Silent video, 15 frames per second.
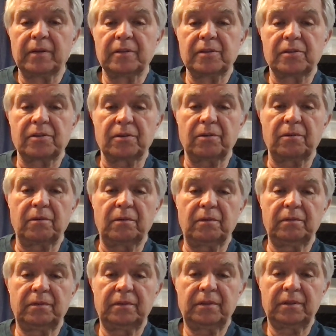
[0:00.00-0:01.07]
So
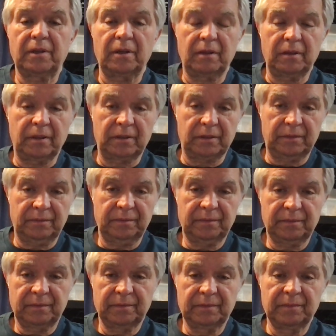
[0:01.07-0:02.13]
I'll uh,
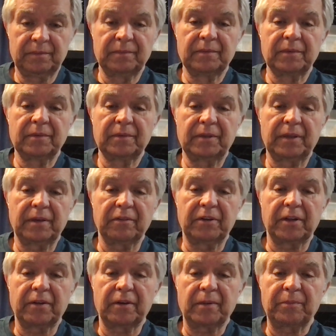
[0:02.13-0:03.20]
give
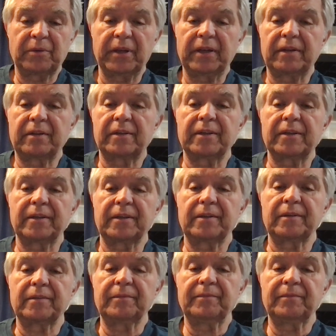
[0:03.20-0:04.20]
another update uh,